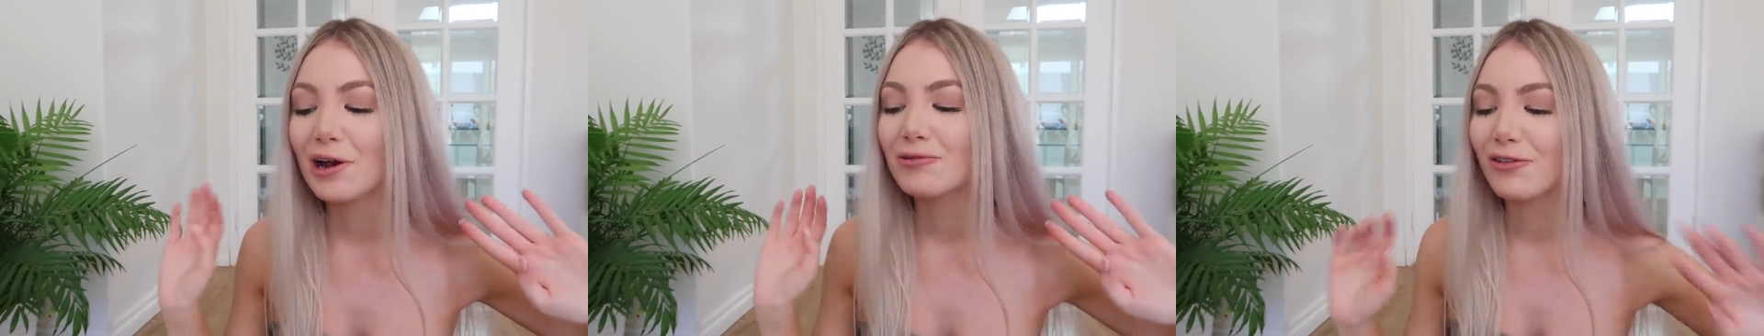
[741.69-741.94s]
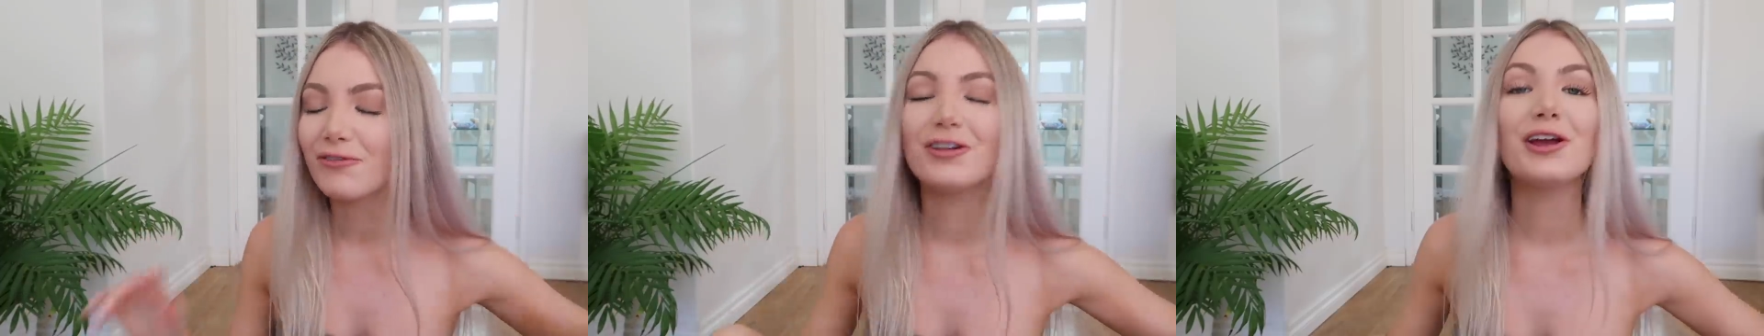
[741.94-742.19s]

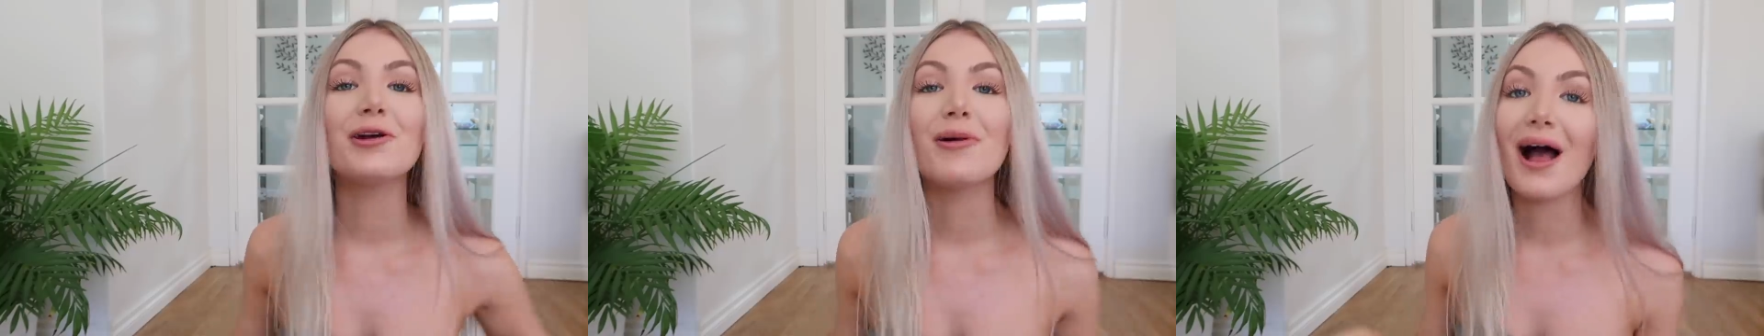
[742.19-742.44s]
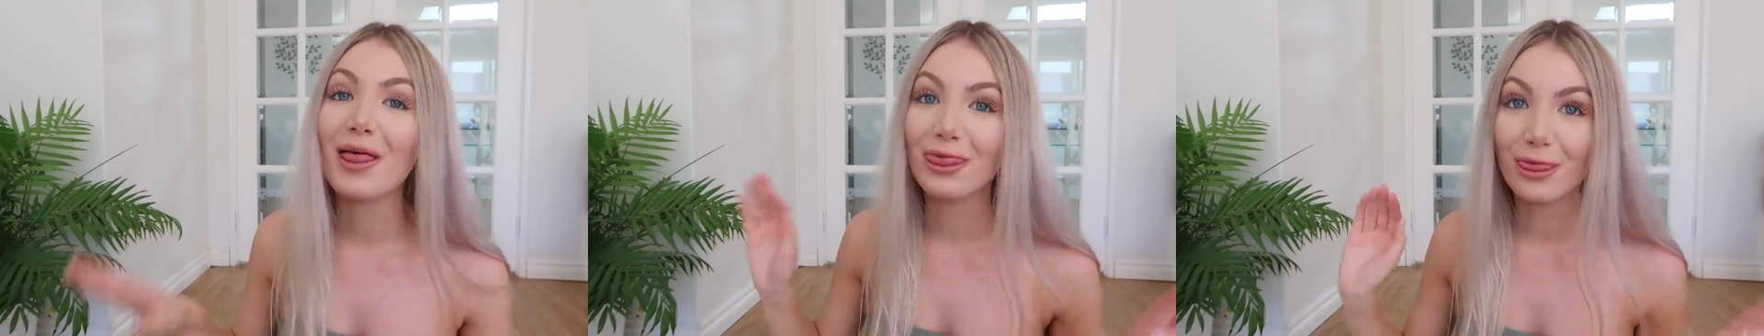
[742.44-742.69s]
review
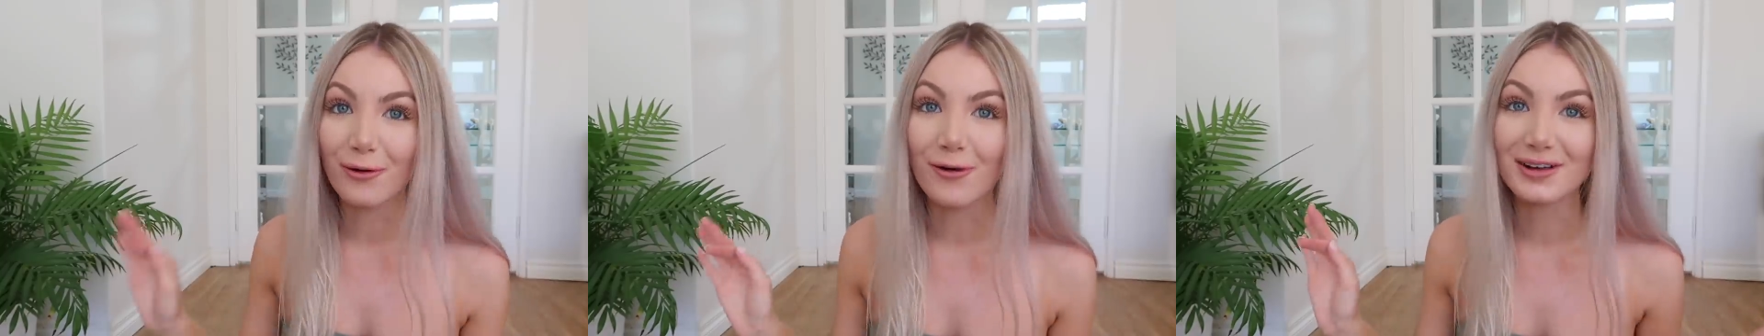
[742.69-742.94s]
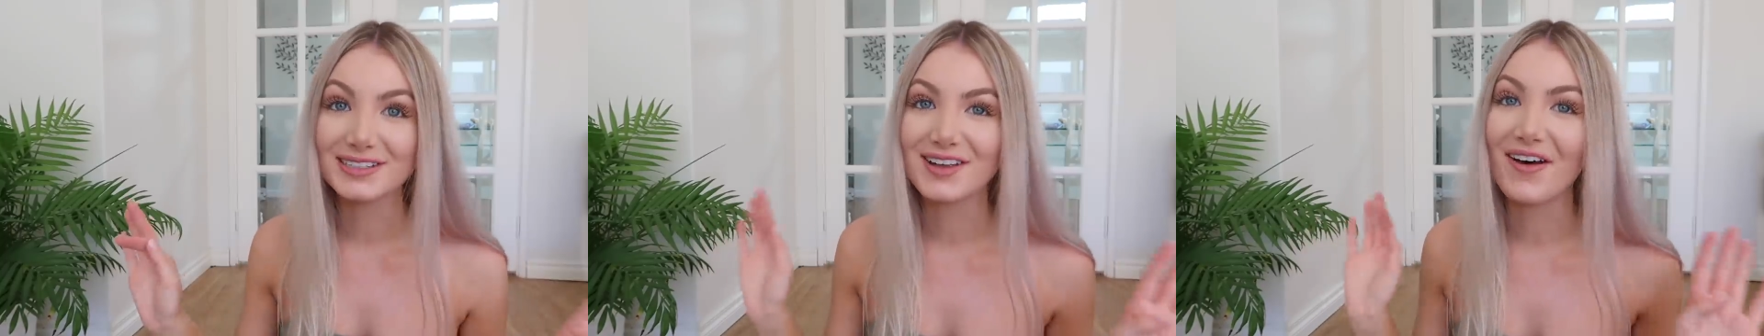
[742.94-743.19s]
and
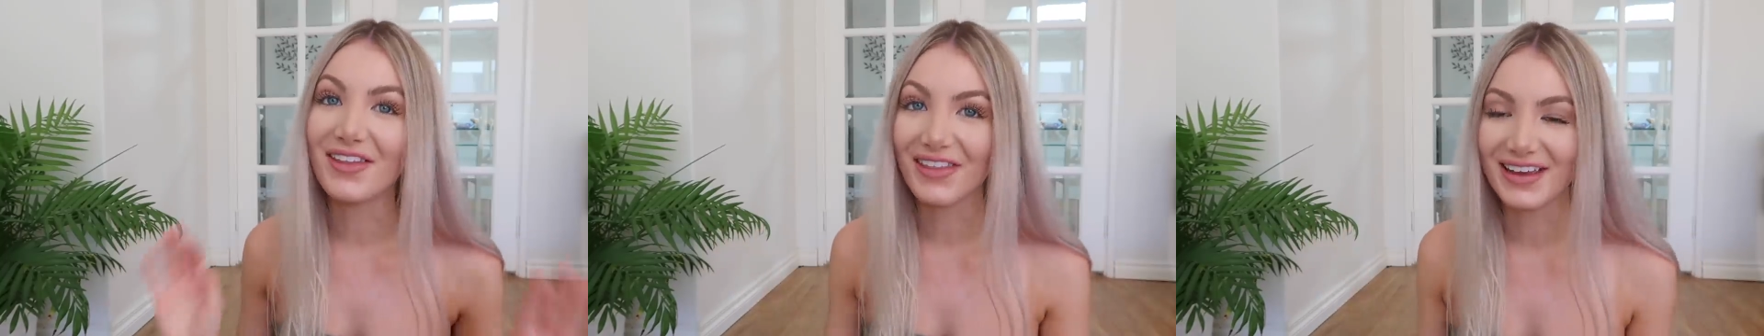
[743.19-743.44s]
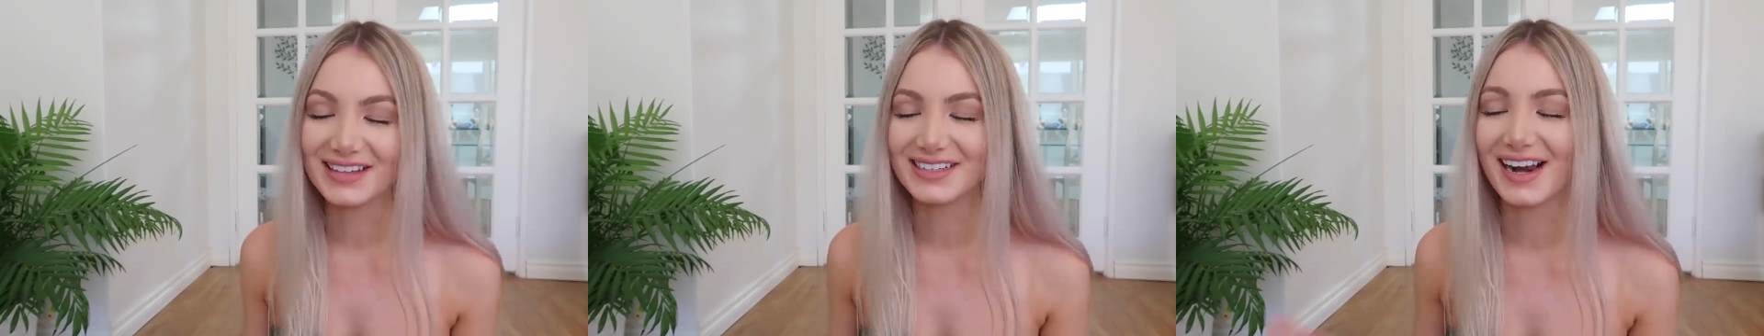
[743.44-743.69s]
thoughts on the
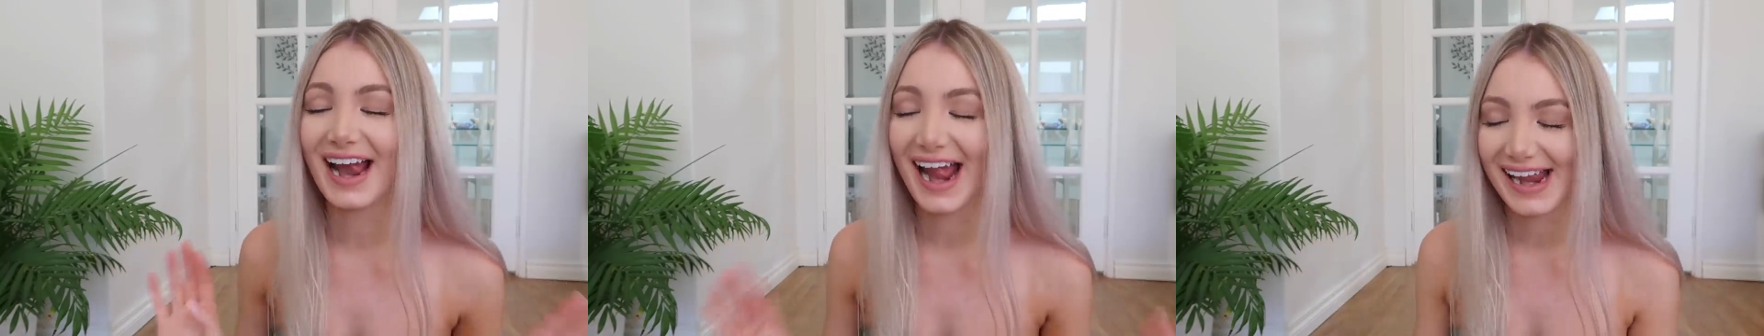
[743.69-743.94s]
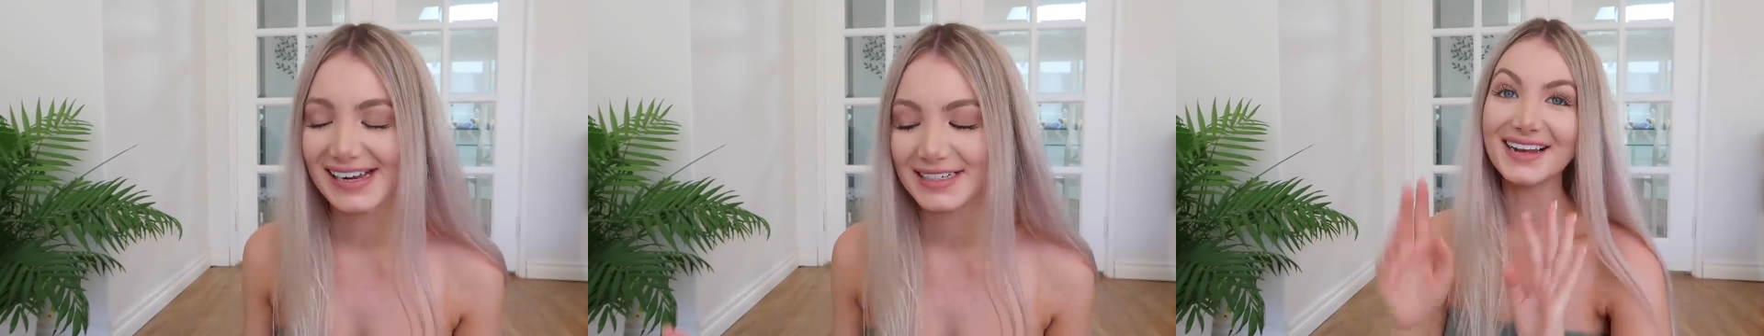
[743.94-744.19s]
things that I ate.